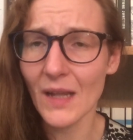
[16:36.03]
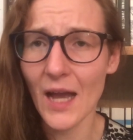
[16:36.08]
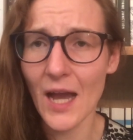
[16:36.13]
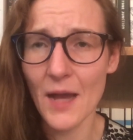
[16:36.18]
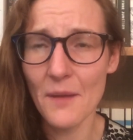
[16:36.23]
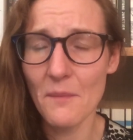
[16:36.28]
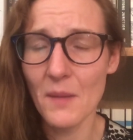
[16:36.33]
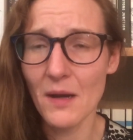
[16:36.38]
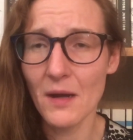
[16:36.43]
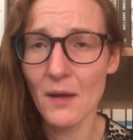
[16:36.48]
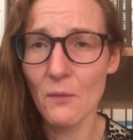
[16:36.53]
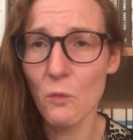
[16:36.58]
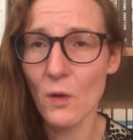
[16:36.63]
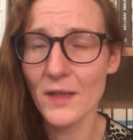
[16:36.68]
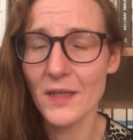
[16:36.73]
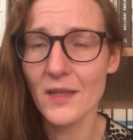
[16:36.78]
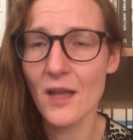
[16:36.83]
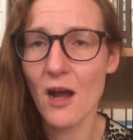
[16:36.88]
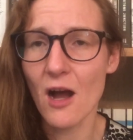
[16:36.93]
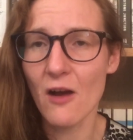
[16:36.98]
I'm
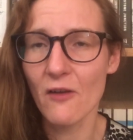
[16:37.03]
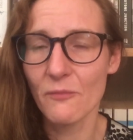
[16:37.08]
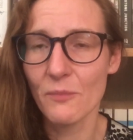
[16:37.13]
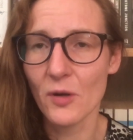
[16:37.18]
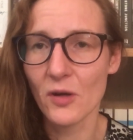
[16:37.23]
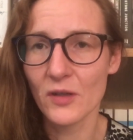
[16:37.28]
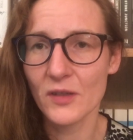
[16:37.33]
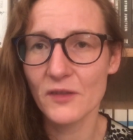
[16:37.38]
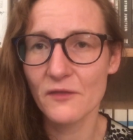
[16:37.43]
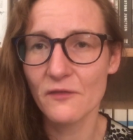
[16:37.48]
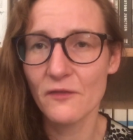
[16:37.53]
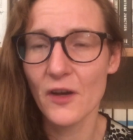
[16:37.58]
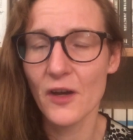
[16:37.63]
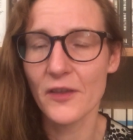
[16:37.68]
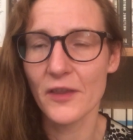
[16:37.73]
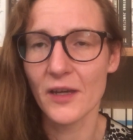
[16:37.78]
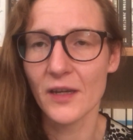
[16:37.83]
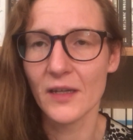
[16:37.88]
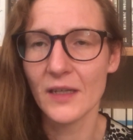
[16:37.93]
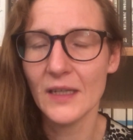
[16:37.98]
one and a half books
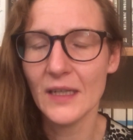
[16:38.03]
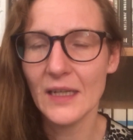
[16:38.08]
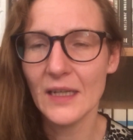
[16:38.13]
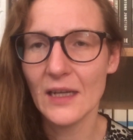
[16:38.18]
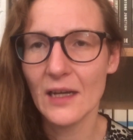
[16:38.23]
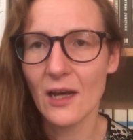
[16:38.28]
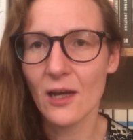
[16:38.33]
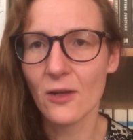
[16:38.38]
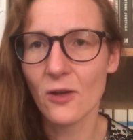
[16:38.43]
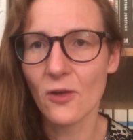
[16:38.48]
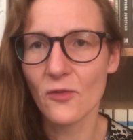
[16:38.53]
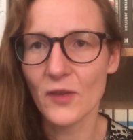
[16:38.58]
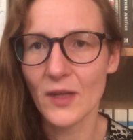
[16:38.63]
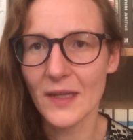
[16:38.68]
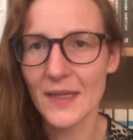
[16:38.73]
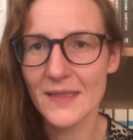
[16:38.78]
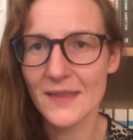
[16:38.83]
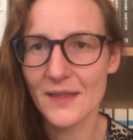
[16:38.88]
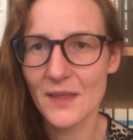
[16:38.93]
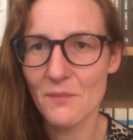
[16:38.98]
further along the
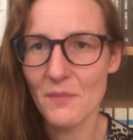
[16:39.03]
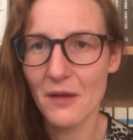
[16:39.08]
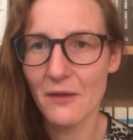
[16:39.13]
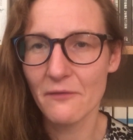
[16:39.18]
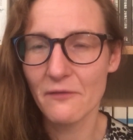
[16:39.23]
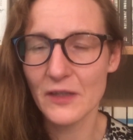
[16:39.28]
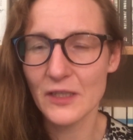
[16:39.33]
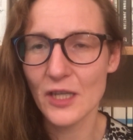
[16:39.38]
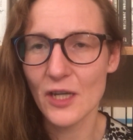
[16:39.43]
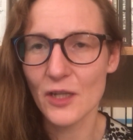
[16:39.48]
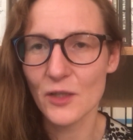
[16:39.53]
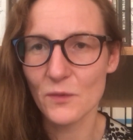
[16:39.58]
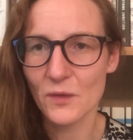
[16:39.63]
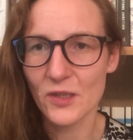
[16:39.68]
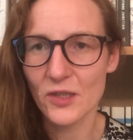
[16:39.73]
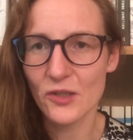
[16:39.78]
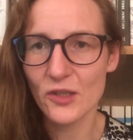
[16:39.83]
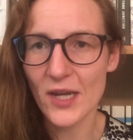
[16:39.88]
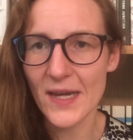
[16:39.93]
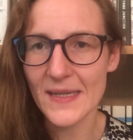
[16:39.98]
list than my videos
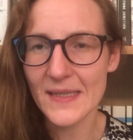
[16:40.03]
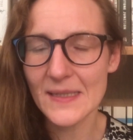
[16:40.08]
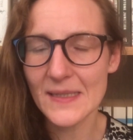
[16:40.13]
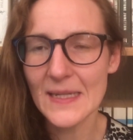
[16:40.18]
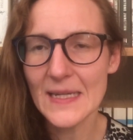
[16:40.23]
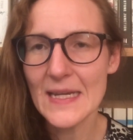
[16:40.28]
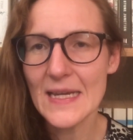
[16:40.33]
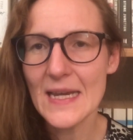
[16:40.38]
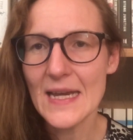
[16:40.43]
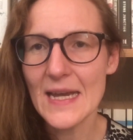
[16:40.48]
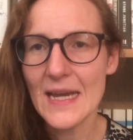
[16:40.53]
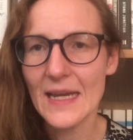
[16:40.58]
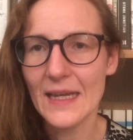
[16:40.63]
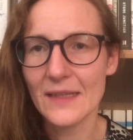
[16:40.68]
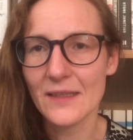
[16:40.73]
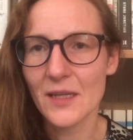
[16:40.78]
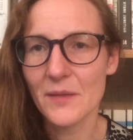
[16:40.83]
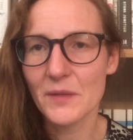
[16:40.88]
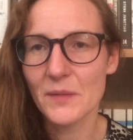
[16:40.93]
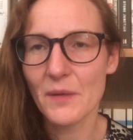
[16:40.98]
would suggest
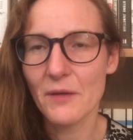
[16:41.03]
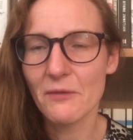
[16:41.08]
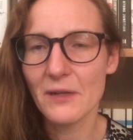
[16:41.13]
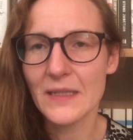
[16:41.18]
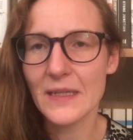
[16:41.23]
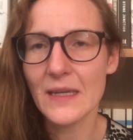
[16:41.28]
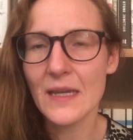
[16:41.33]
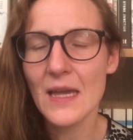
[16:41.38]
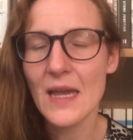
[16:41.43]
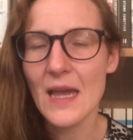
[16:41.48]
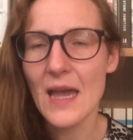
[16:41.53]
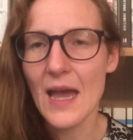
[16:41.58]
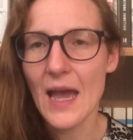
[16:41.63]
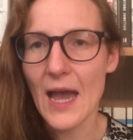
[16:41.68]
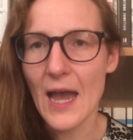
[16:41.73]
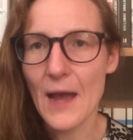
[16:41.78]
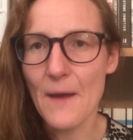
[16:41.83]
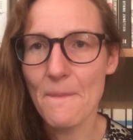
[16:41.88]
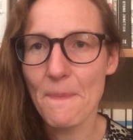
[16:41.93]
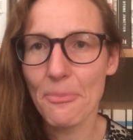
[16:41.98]
in terms of my reading.
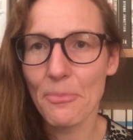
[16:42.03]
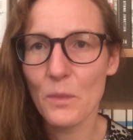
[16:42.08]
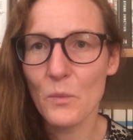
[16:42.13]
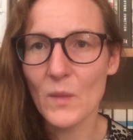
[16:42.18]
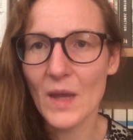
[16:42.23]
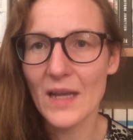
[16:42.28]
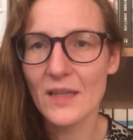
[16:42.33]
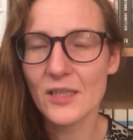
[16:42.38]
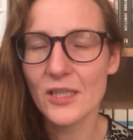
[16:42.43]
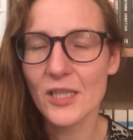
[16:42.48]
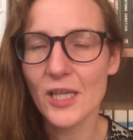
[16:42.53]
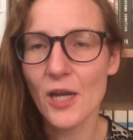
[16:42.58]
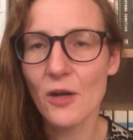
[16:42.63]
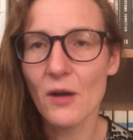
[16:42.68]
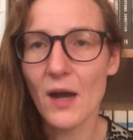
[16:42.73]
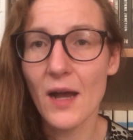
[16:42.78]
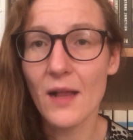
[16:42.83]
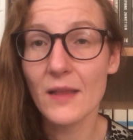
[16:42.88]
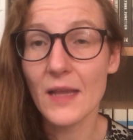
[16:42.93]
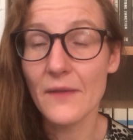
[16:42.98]
Um, and
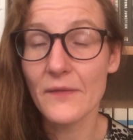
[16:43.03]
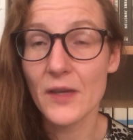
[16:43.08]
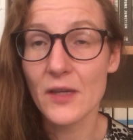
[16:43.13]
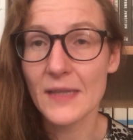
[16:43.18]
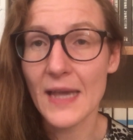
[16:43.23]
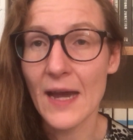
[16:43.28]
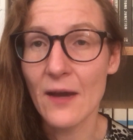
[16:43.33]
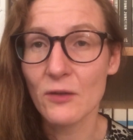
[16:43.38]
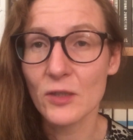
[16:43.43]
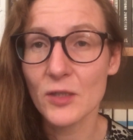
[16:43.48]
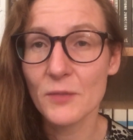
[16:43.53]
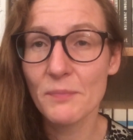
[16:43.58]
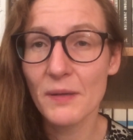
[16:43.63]
so I'll get those out.